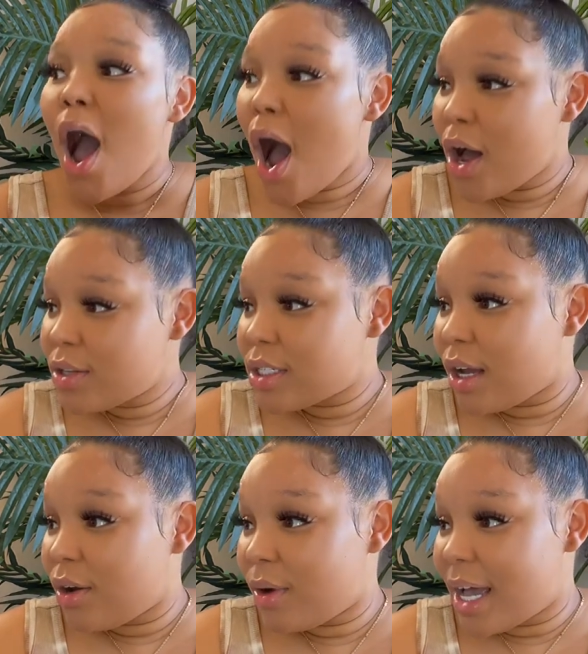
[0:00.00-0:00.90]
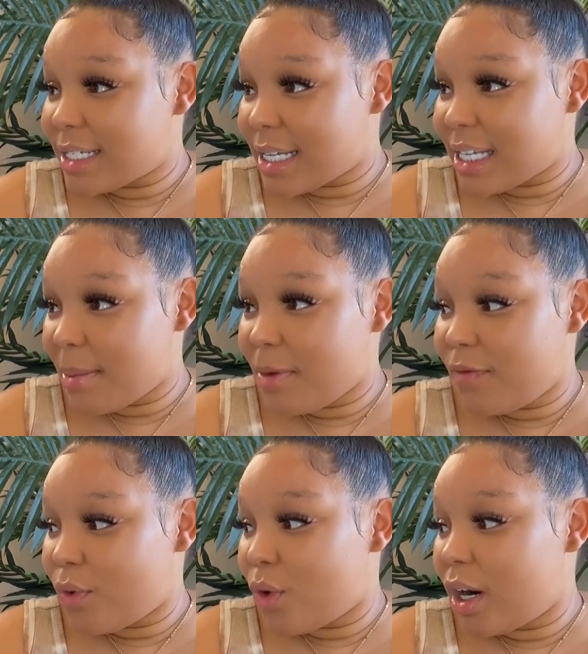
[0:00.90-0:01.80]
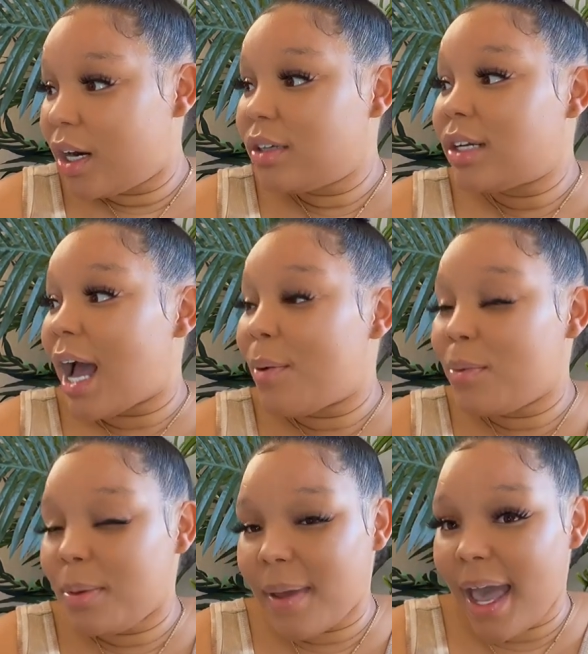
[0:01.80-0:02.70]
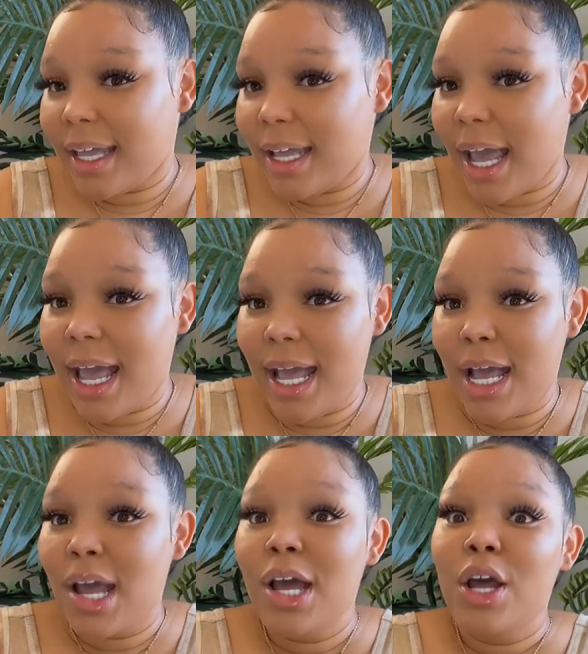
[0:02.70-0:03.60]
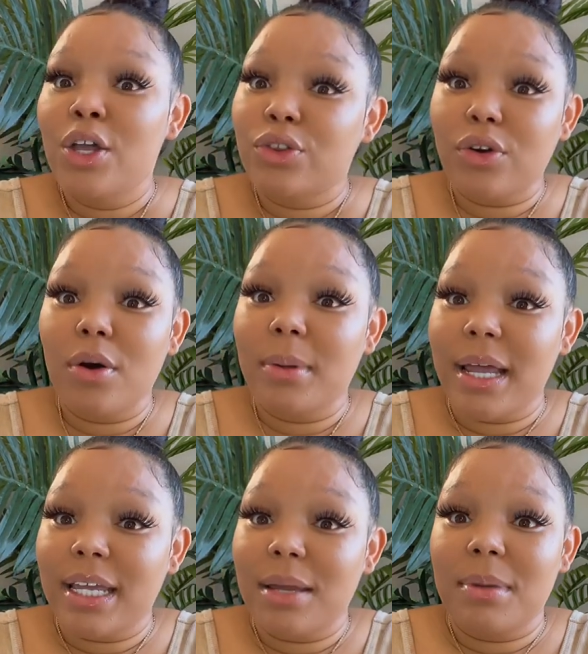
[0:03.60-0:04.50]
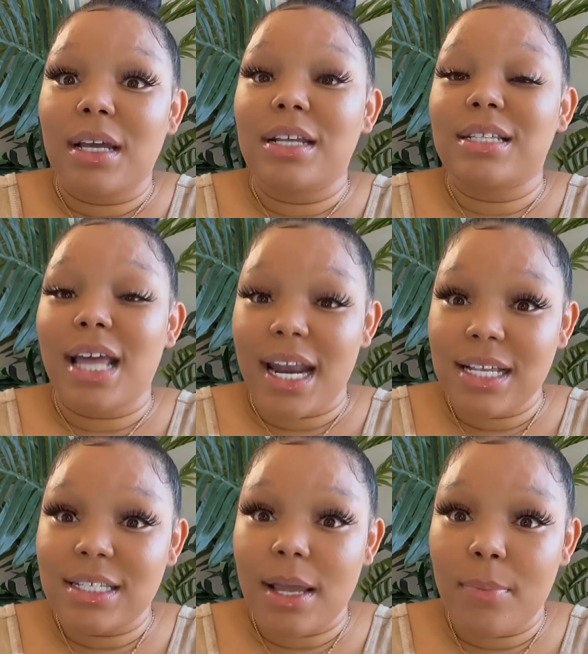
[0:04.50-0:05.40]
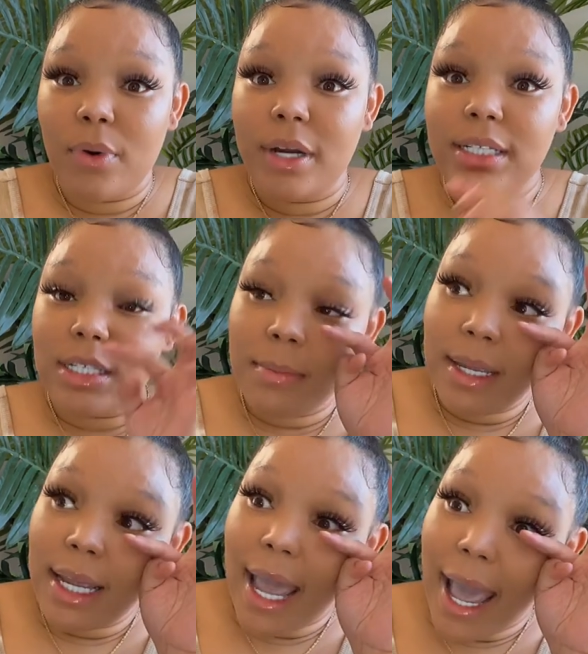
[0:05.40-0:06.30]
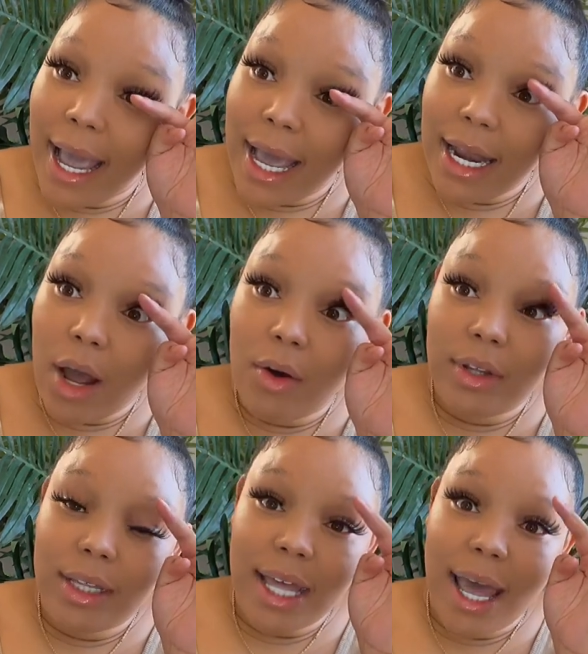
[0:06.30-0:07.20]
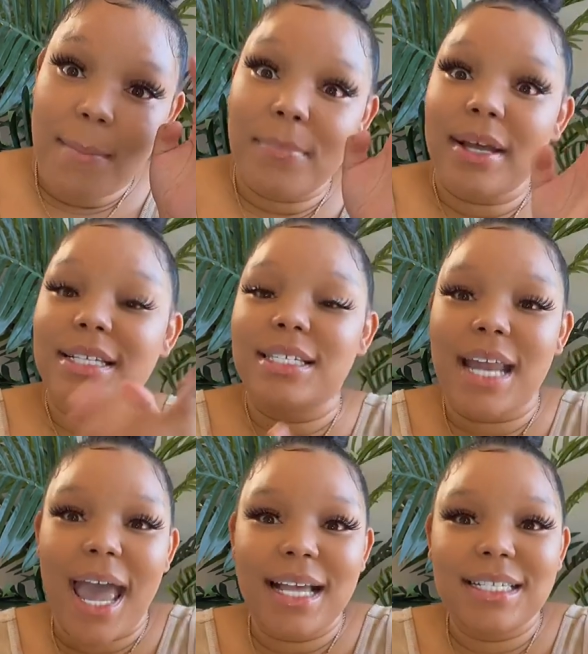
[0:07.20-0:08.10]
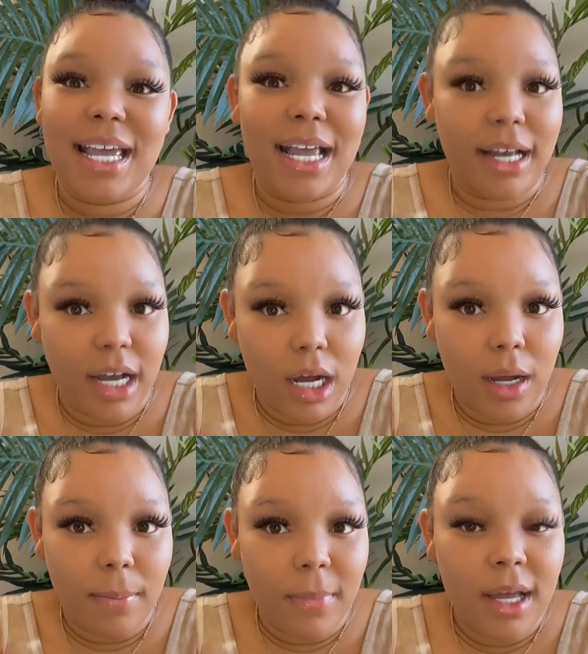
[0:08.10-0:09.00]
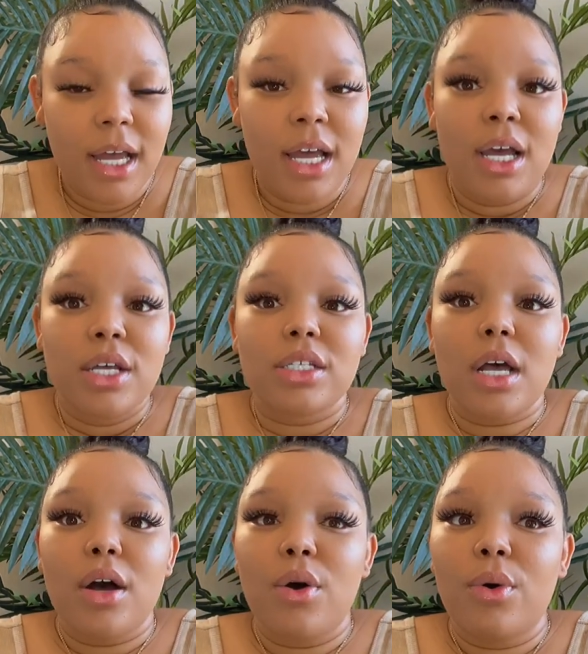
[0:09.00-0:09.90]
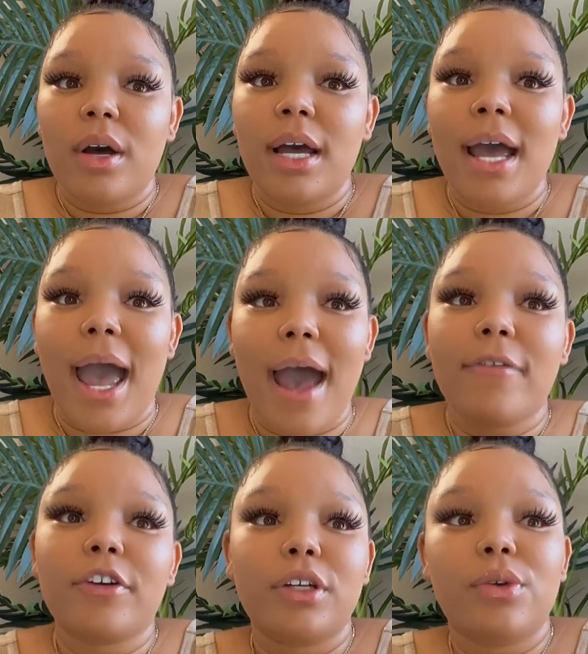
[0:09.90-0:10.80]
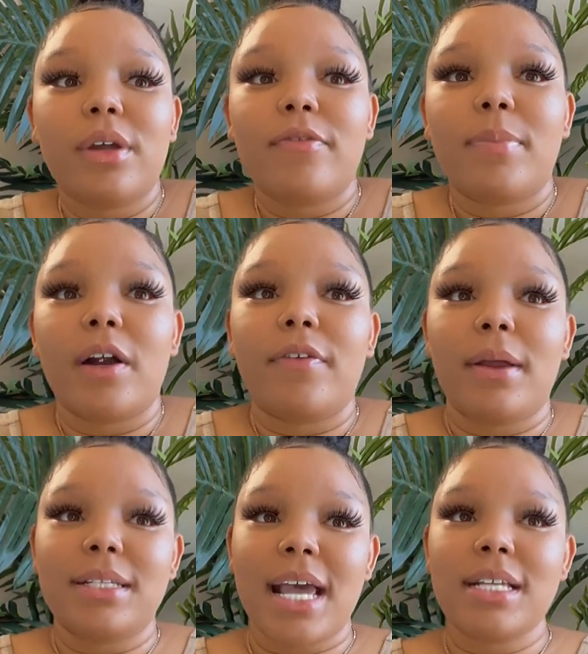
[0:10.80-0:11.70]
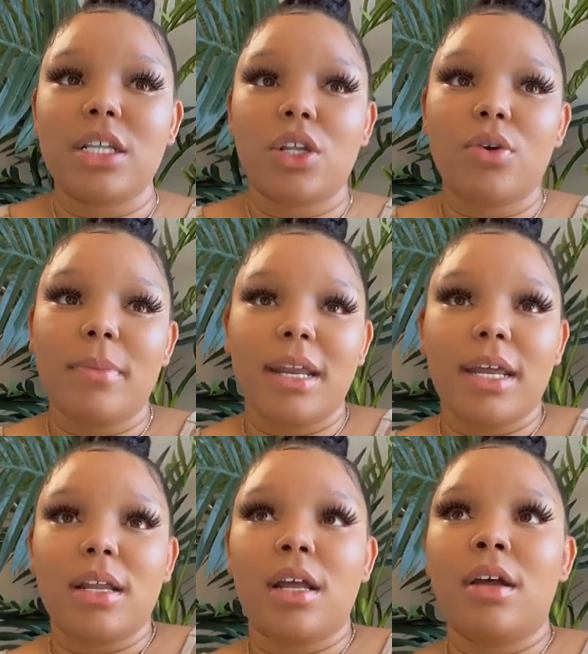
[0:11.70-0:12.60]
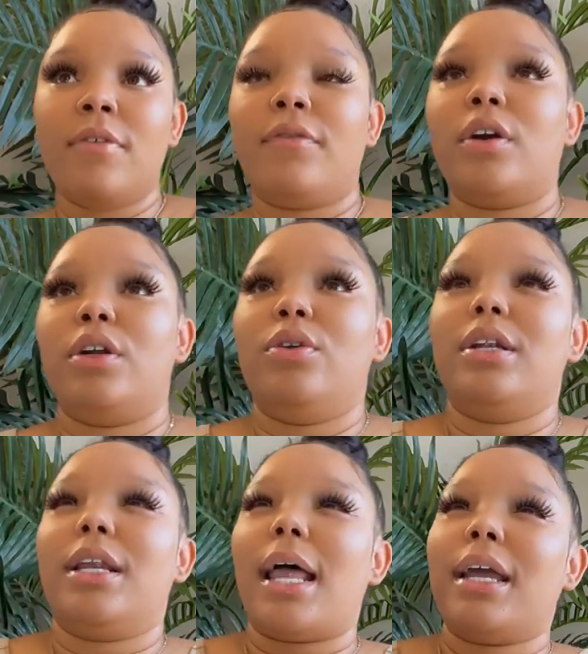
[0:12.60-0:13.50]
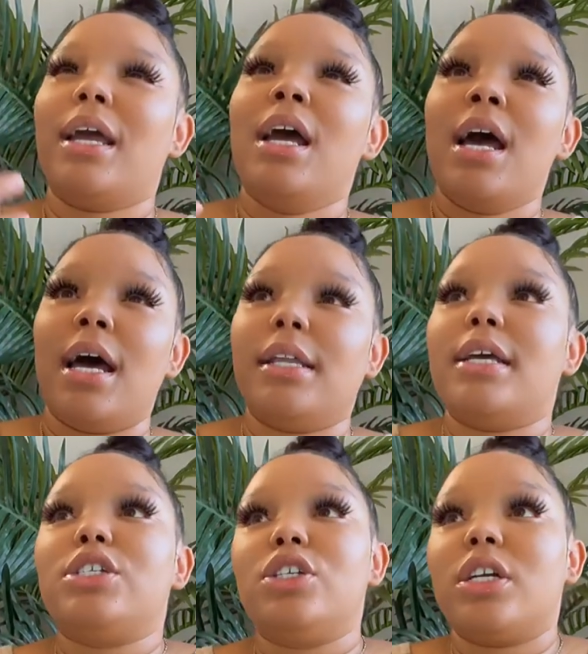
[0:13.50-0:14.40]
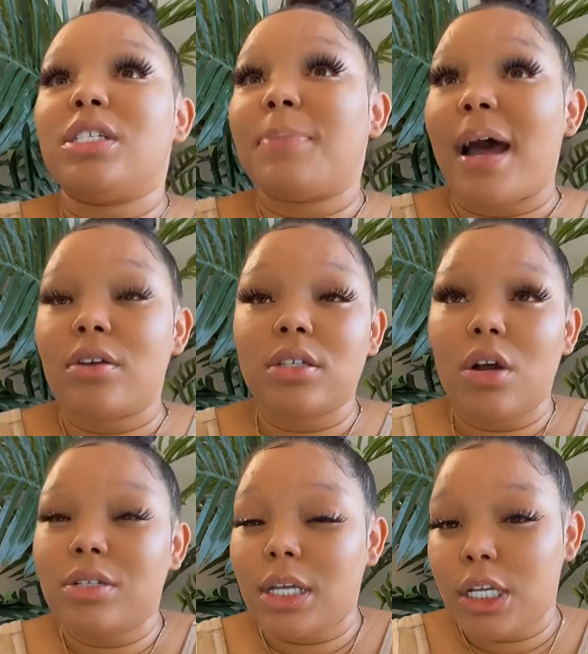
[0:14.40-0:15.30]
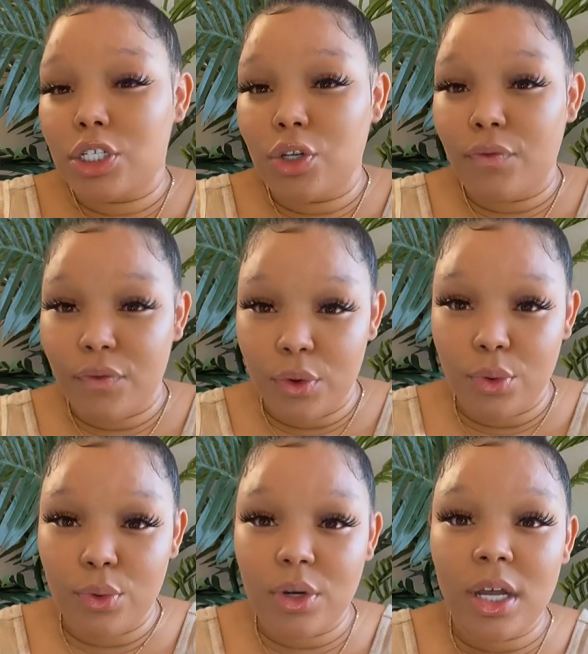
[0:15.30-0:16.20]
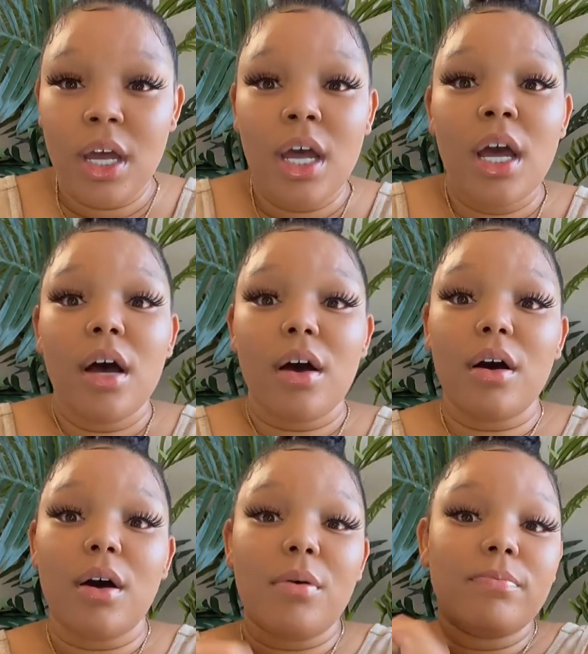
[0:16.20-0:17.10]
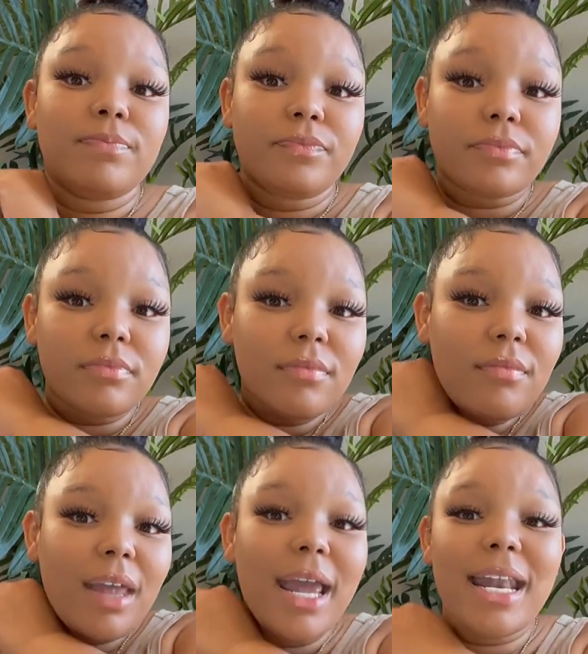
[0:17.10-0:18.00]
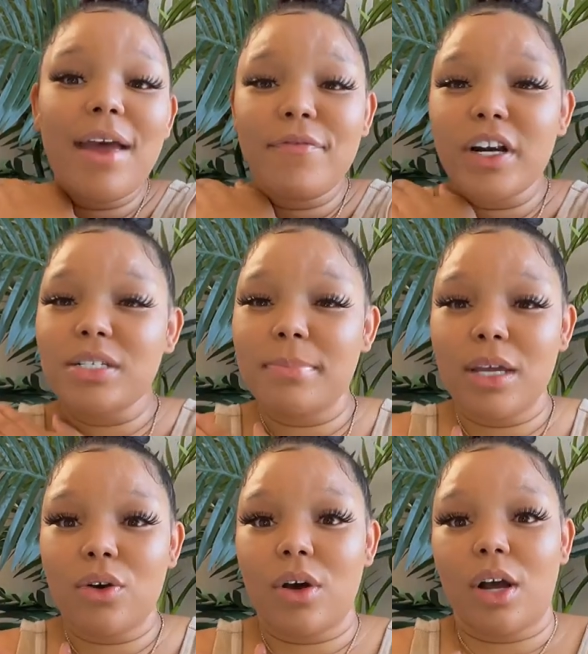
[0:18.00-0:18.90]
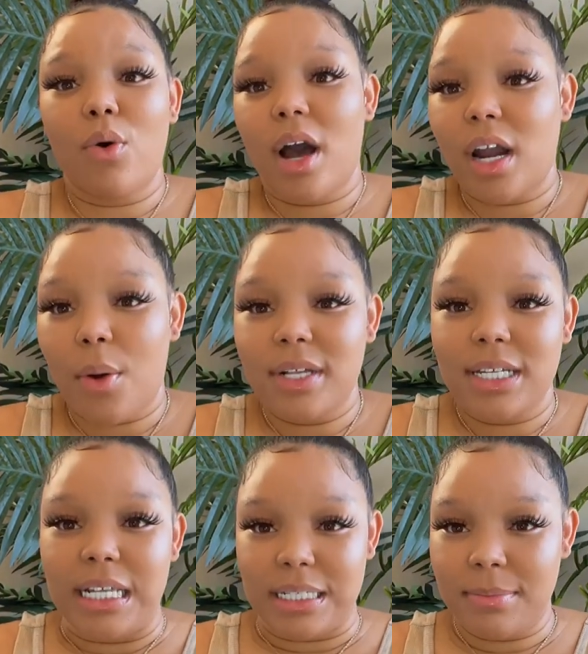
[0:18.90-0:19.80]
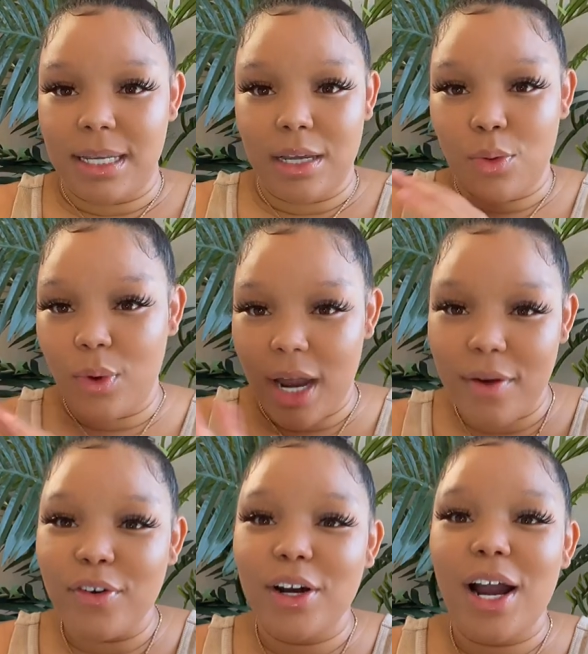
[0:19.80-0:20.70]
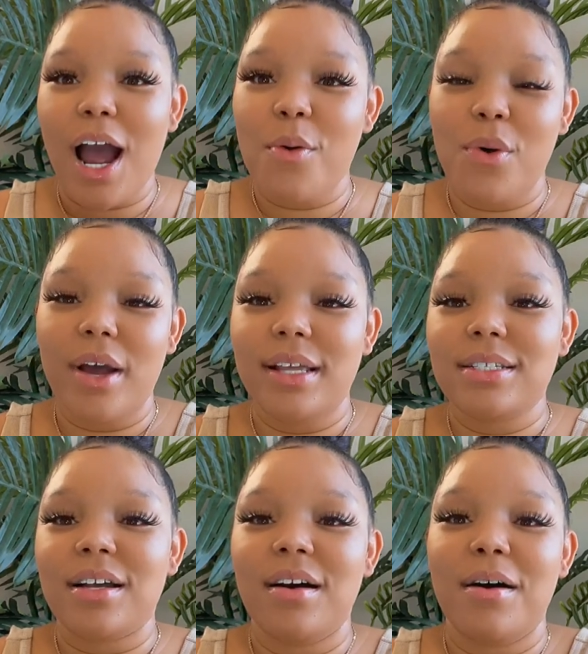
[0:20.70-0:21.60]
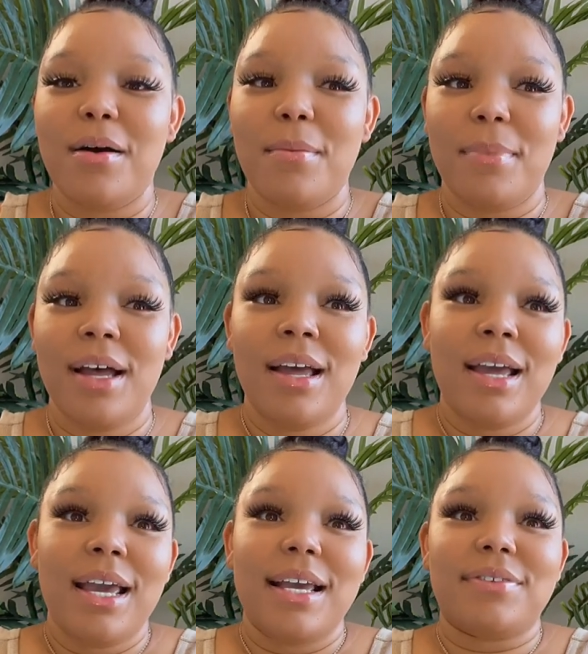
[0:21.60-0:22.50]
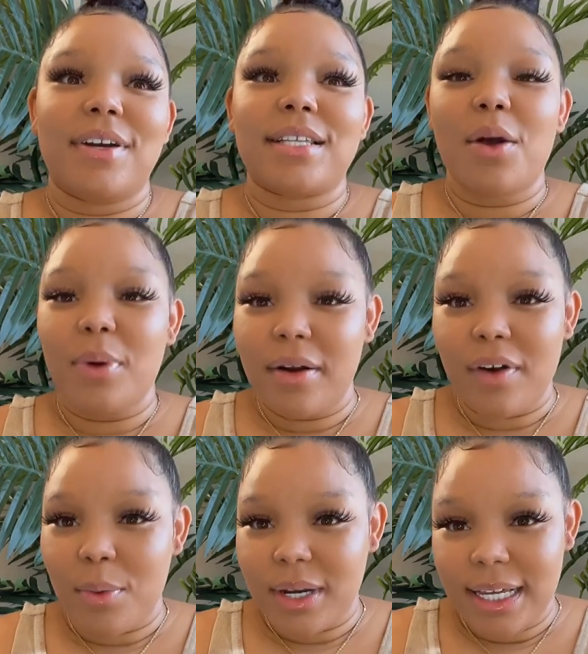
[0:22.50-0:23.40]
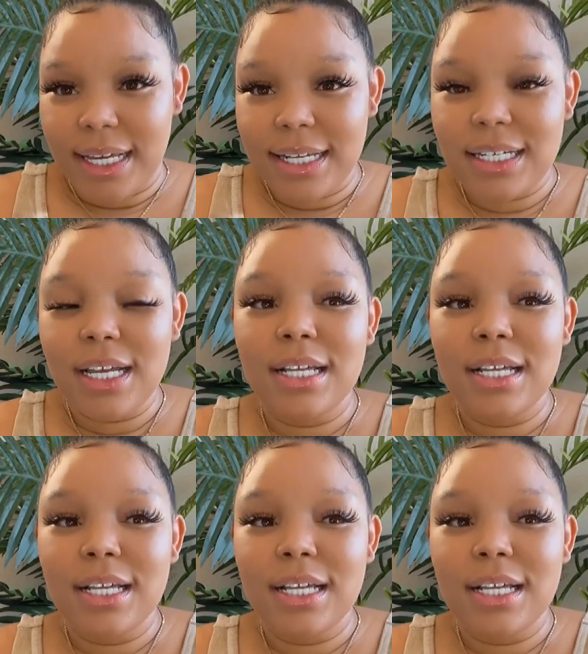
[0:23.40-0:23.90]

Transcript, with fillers: Also, as I said before, I will be packing a throw blanket because that is important to me, and not only that, but snacks and gum. So after you give birth, it takes a little minute for you to, like, unless your spouse goes and gets you food, and that first meal, Quan always gets me whatever I want, as far as like whatever I want to eat.